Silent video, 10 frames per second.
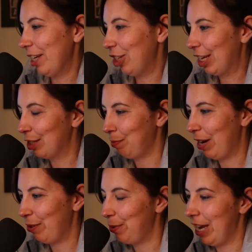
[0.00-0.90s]
Jess, by
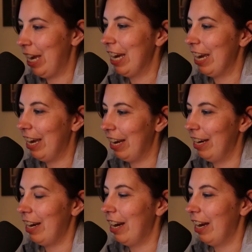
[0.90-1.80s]
the way, and
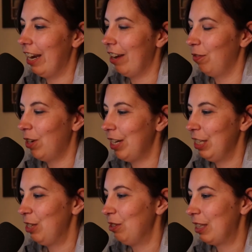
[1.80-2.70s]
I have run
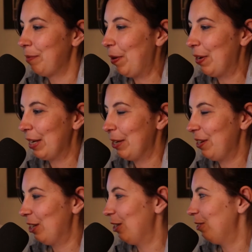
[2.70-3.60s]
into some audio
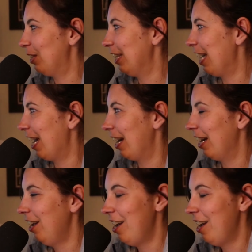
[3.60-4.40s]
issues again.